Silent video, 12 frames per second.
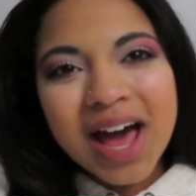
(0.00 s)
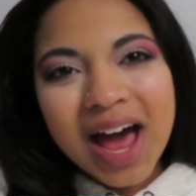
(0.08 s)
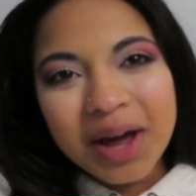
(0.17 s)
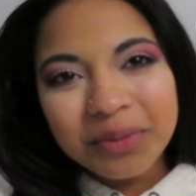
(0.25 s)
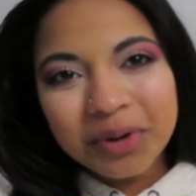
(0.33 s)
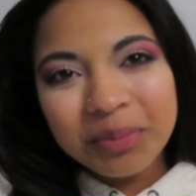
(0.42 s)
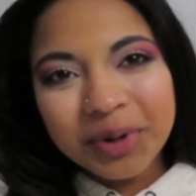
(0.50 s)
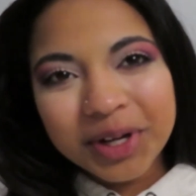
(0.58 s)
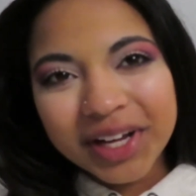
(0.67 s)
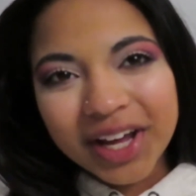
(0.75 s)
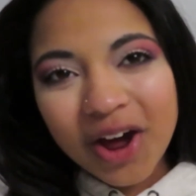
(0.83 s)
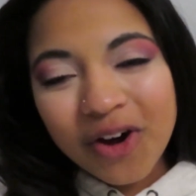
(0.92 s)
I will
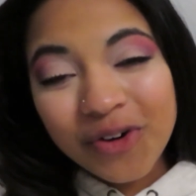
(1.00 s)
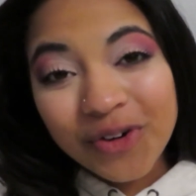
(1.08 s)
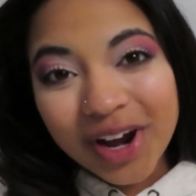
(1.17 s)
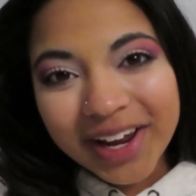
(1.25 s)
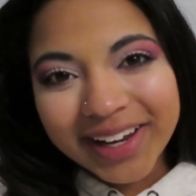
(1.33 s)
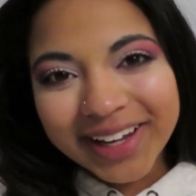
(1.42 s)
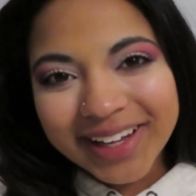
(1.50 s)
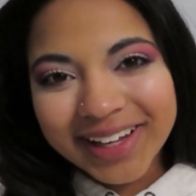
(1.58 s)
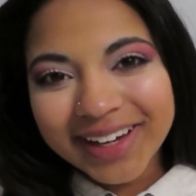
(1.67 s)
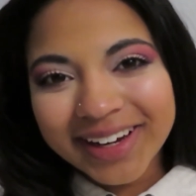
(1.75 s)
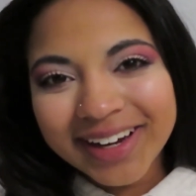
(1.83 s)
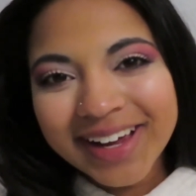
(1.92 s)
put it right
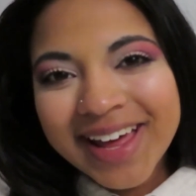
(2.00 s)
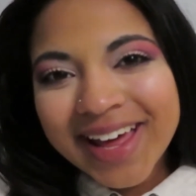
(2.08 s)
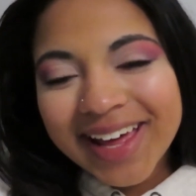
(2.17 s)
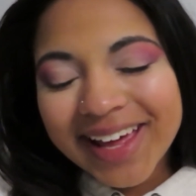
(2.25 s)
here.